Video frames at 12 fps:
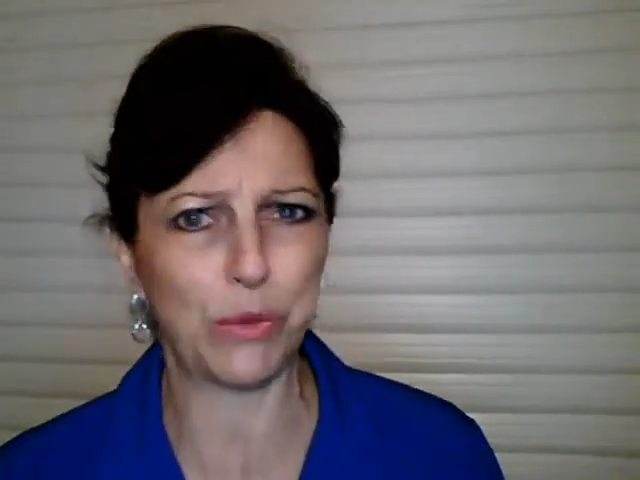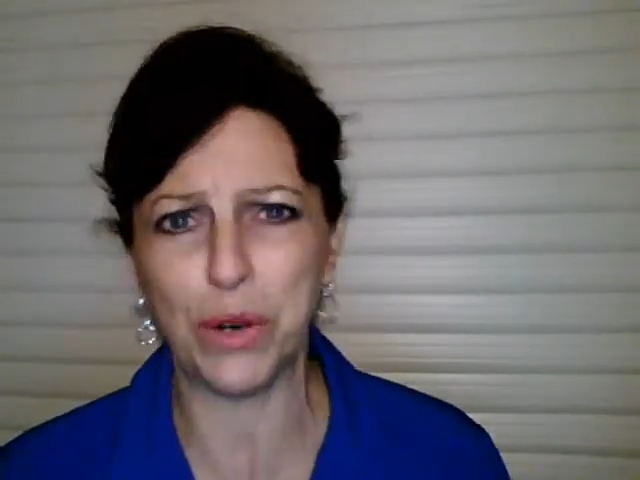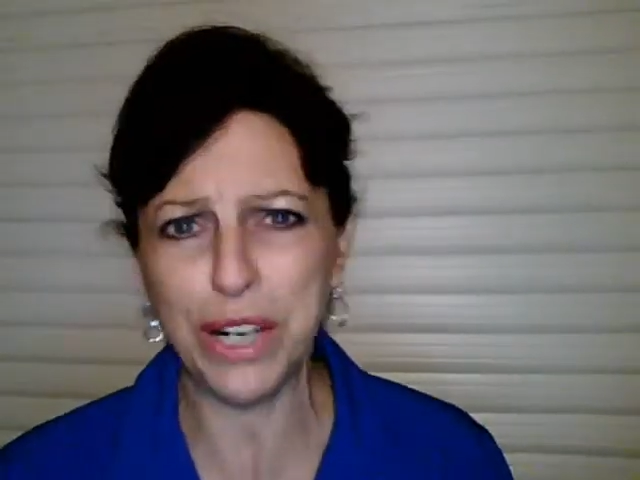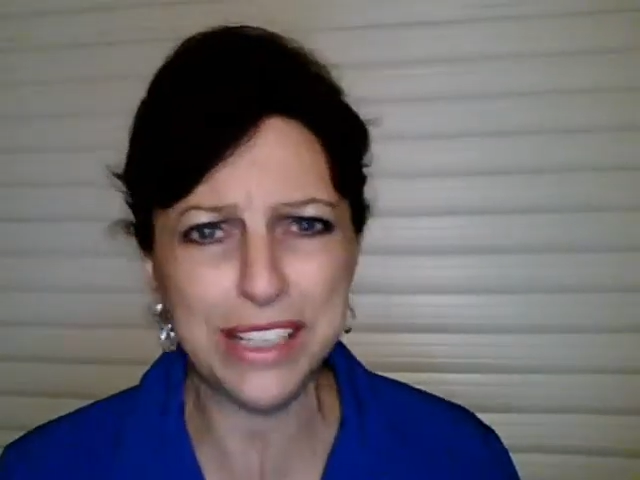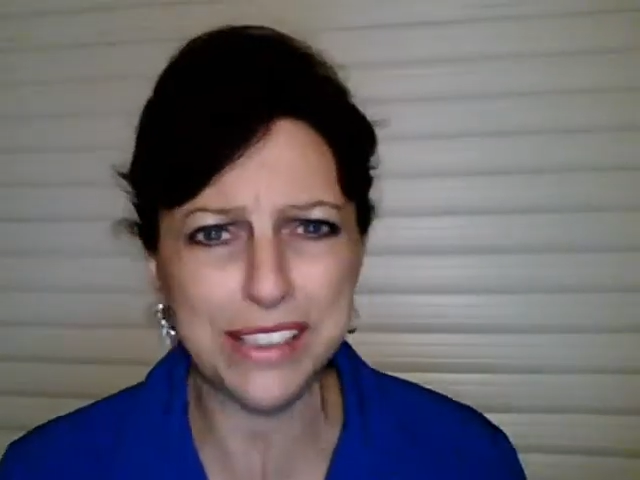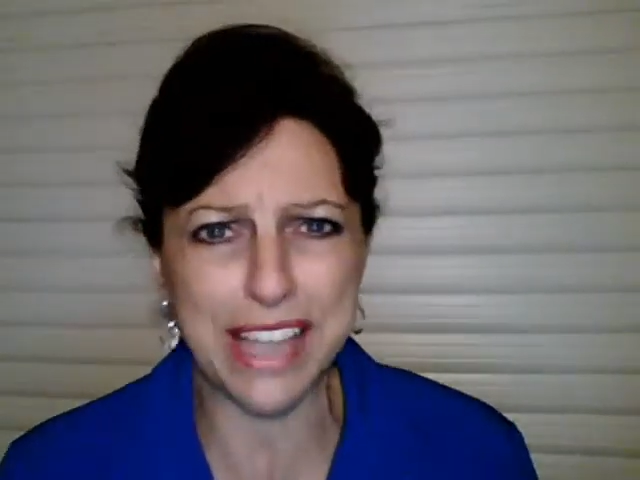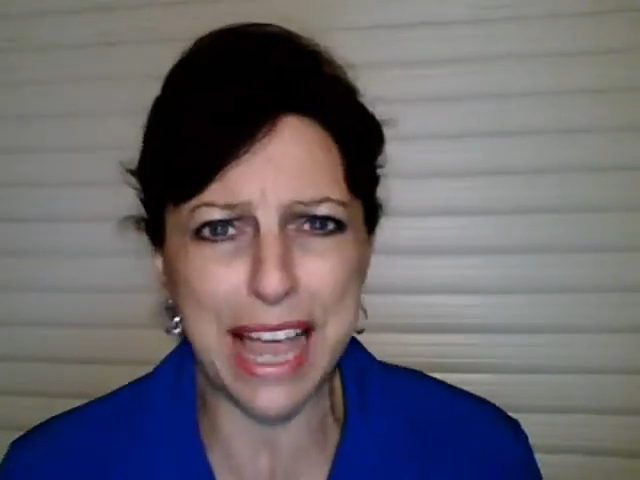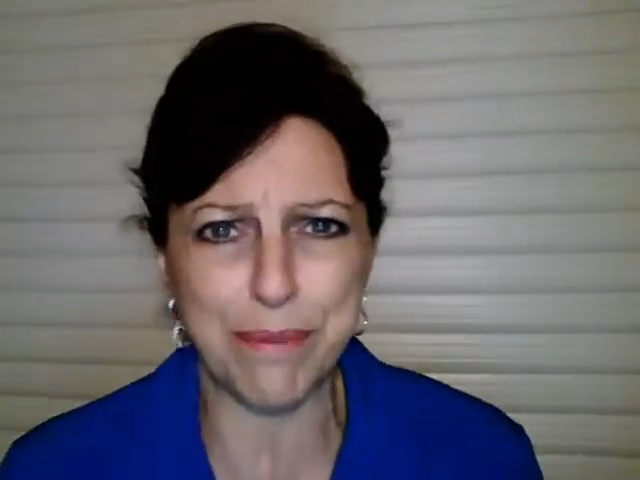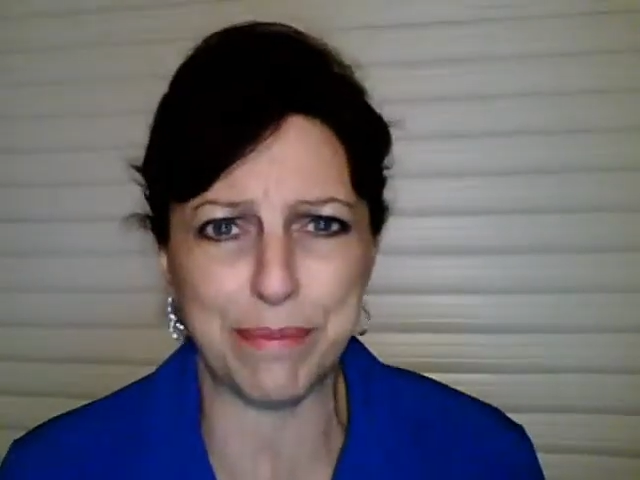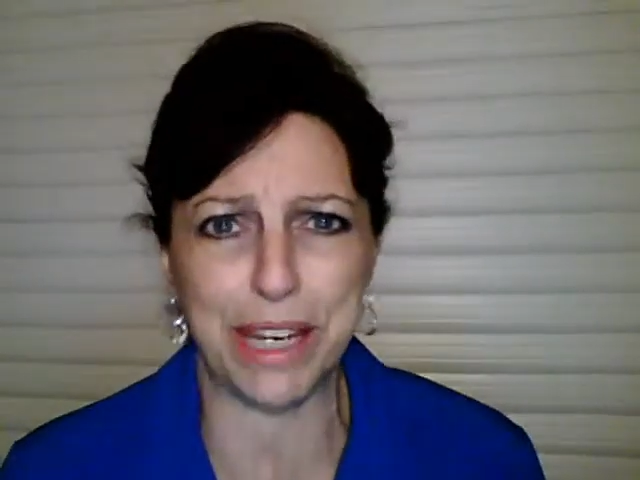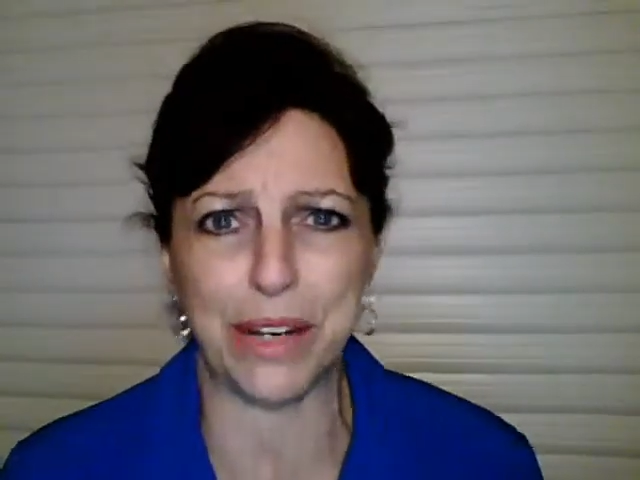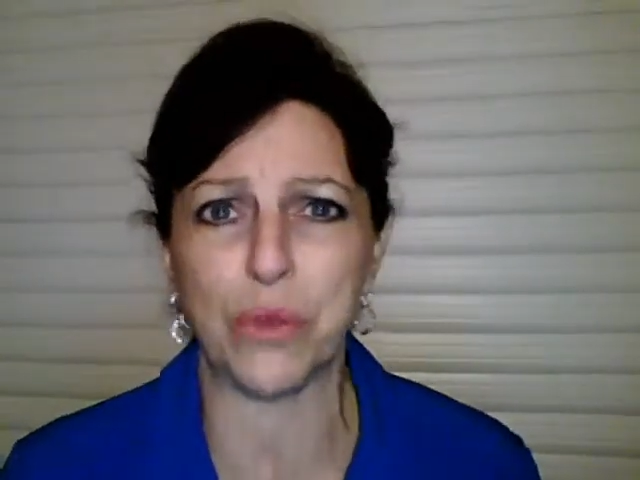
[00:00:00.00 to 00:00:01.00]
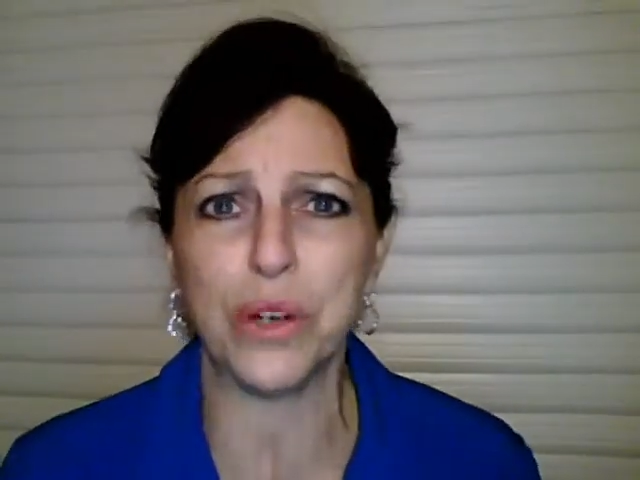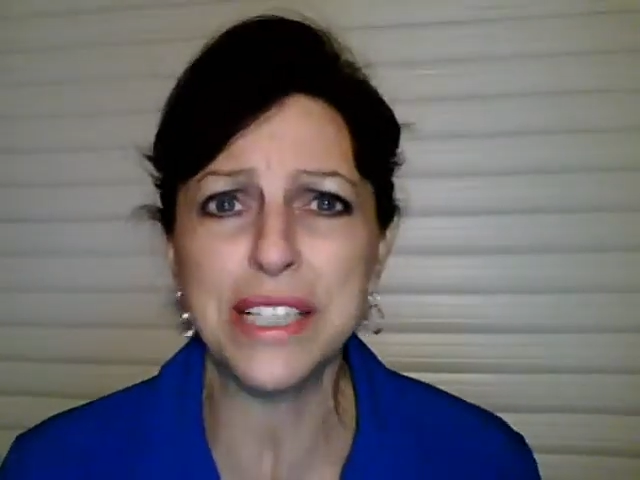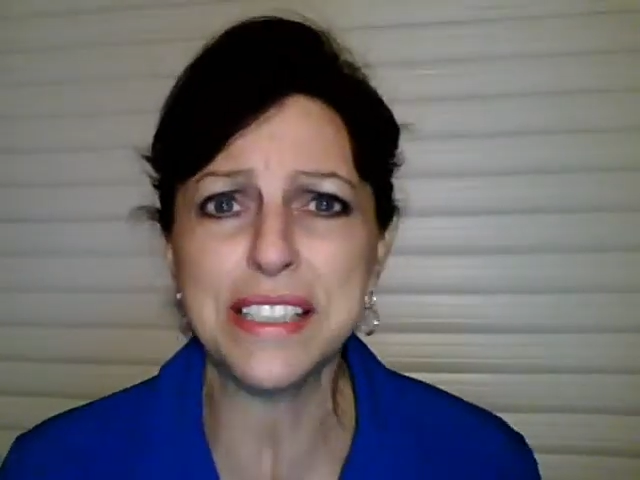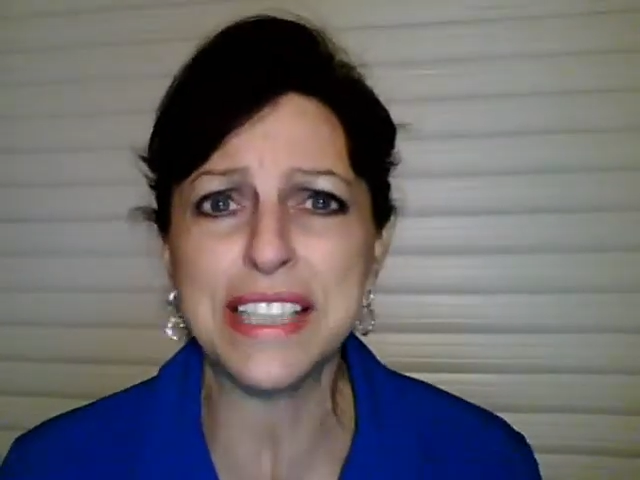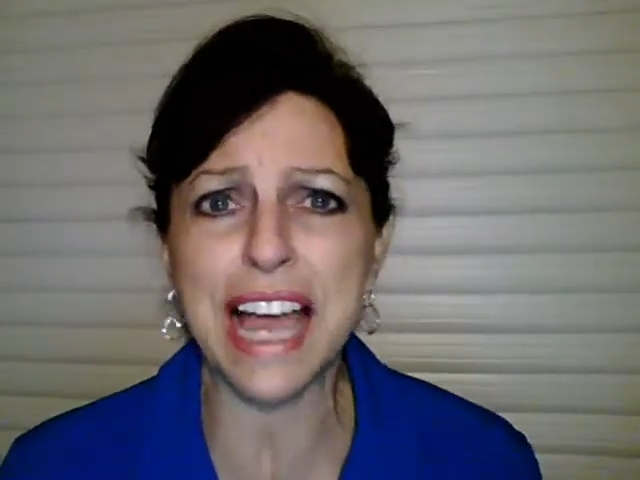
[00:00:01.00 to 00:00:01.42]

what does that mean? What's